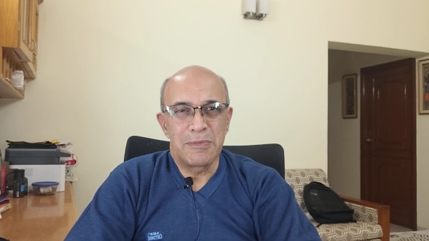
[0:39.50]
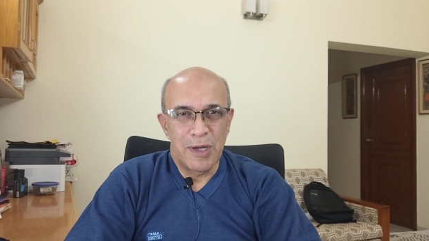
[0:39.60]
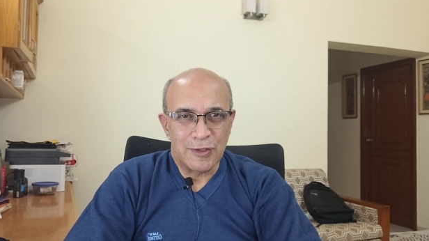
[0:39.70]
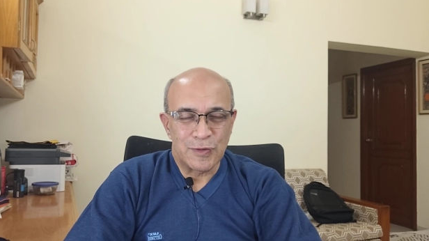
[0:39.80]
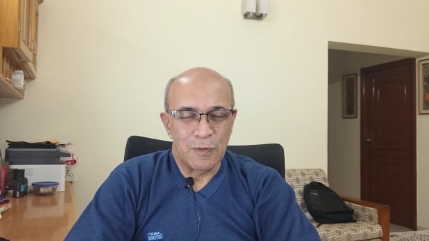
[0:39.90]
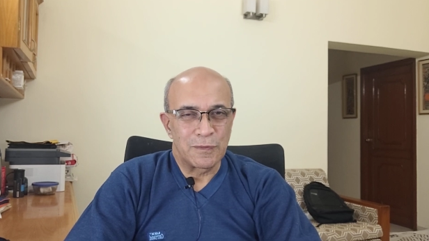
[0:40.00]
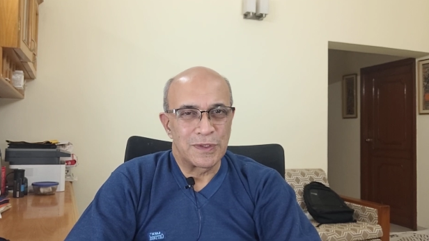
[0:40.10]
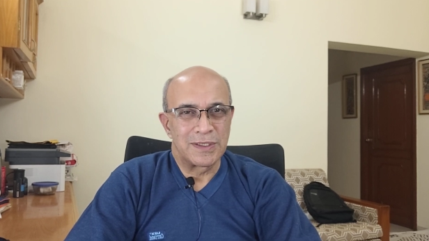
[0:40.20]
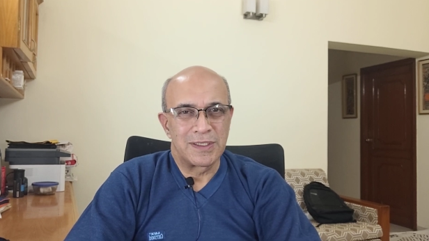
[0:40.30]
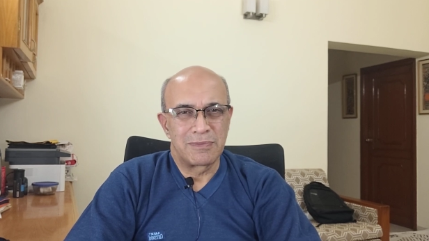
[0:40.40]
Microsoft
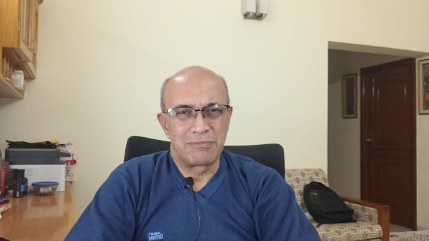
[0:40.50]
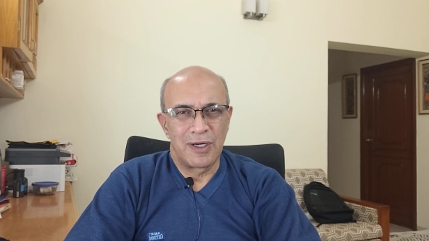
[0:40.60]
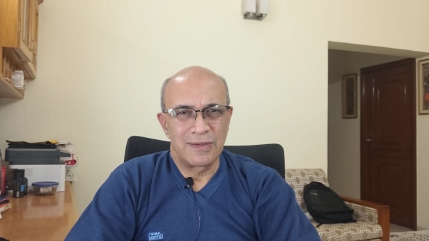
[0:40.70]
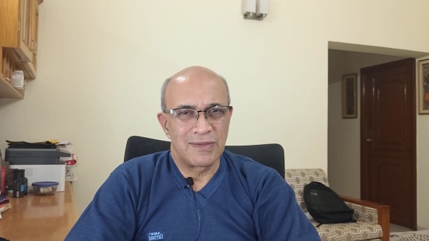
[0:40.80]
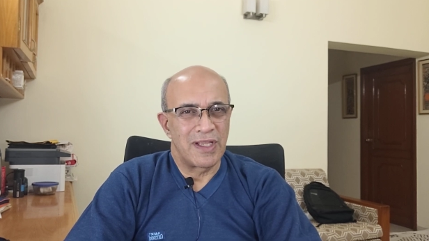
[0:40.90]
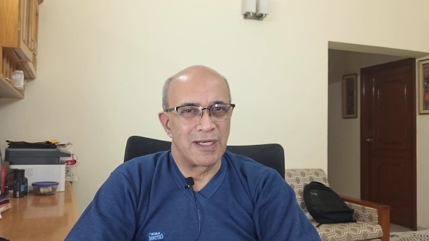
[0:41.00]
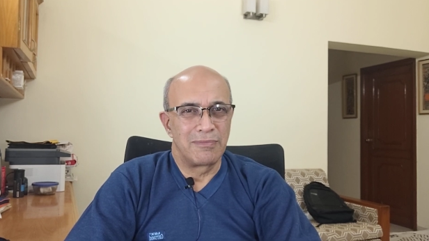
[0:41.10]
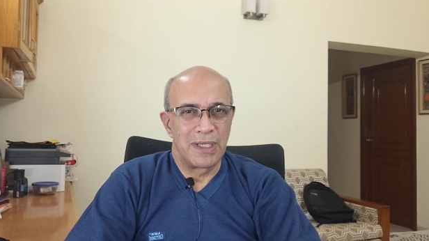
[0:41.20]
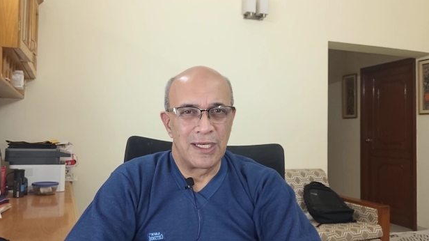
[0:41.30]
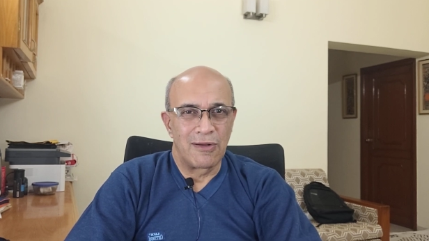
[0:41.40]
was at about
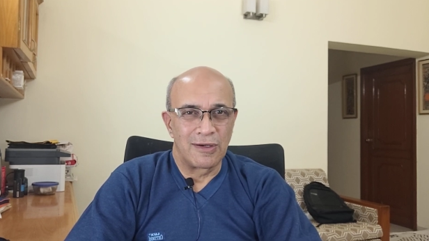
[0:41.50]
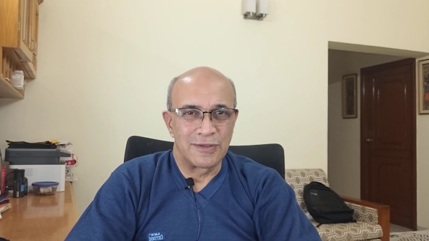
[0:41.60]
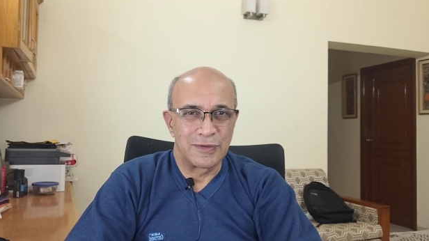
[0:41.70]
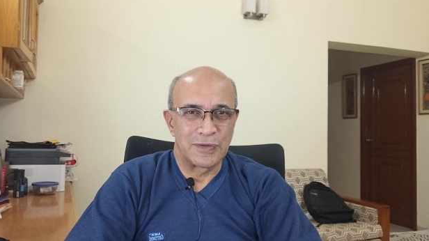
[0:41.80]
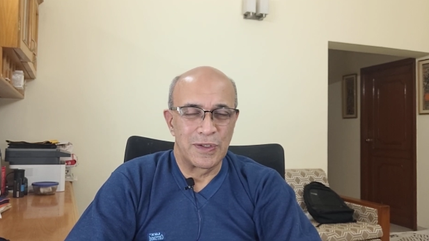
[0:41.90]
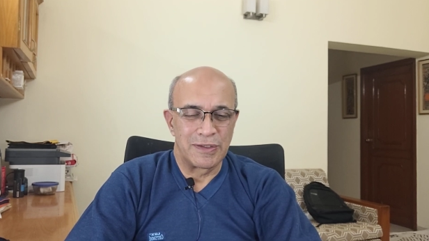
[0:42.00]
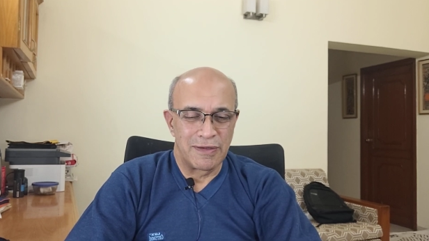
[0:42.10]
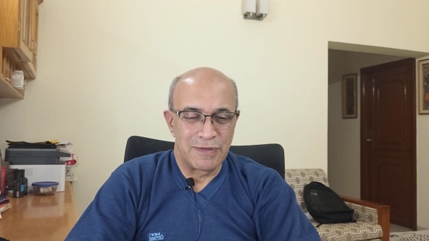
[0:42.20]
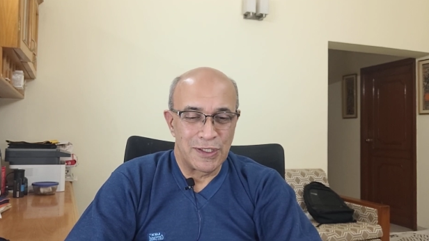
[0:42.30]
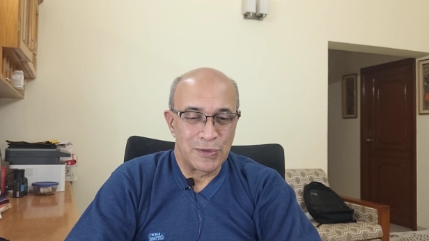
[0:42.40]
$300 billion or so in
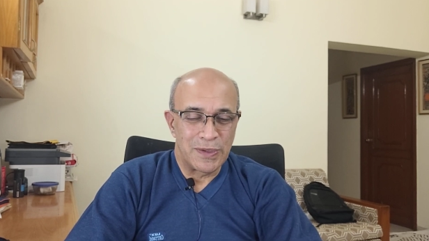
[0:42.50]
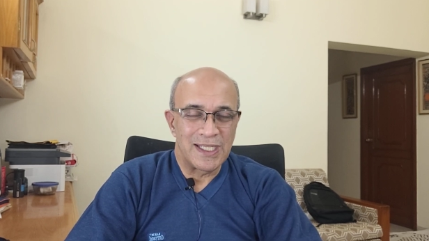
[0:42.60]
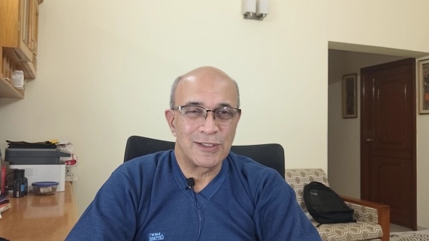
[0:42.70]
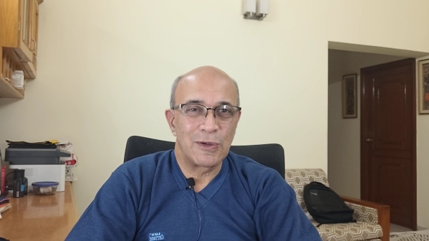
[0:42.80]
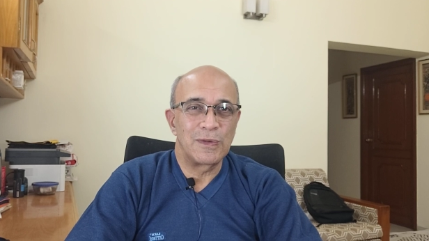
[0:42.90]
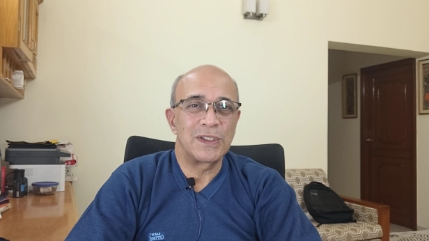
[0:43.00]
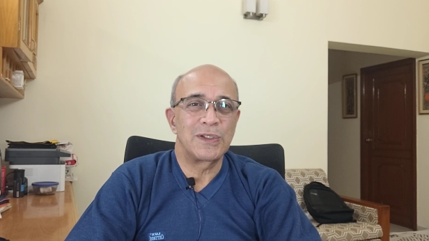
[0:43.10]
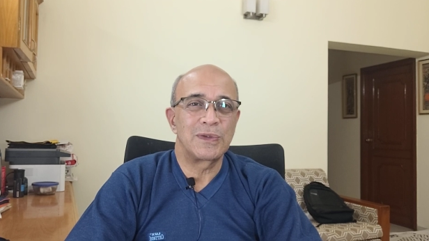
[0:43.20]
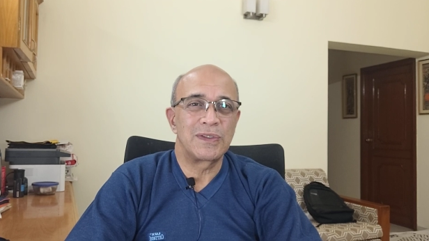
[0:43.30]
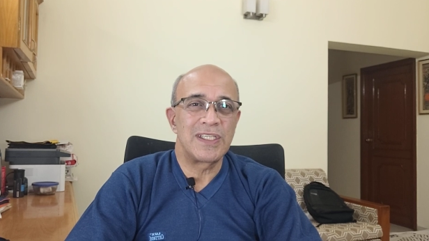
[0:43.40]
revenue, and today it's closer
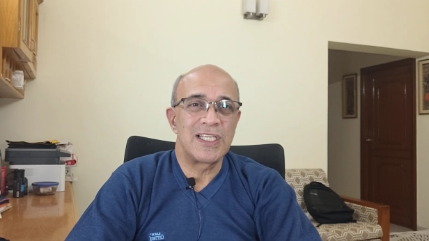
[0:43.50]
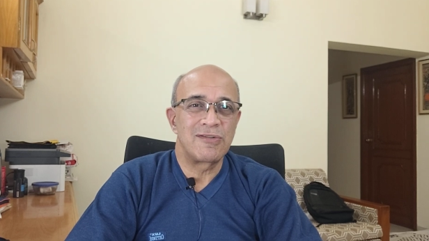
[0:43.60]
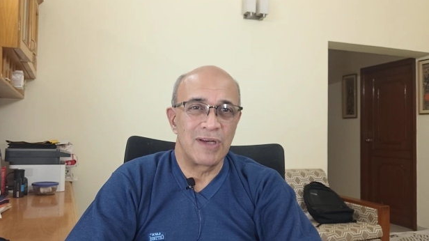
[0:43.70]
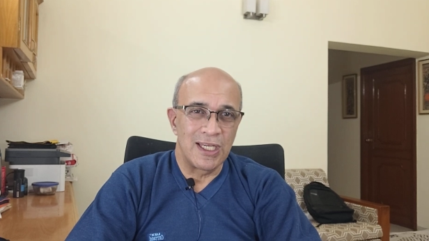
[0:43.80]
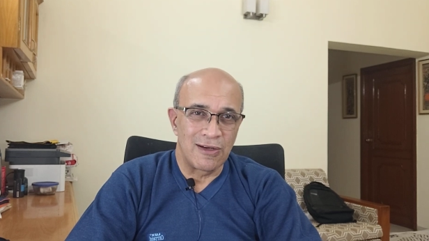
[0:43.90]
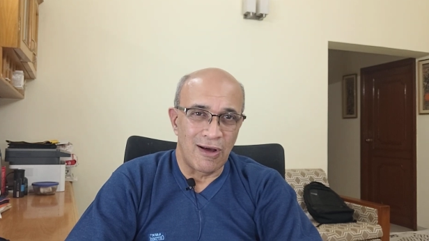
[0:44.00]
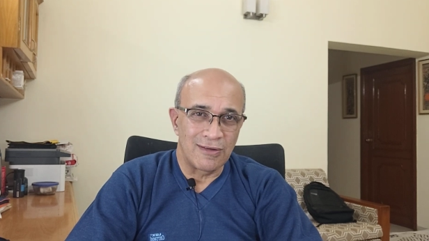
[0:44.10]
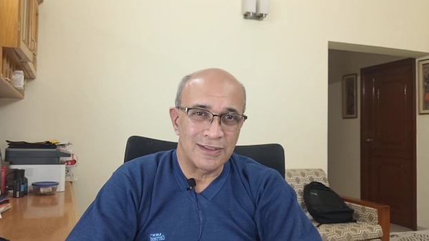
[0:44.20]
to $3 trillion.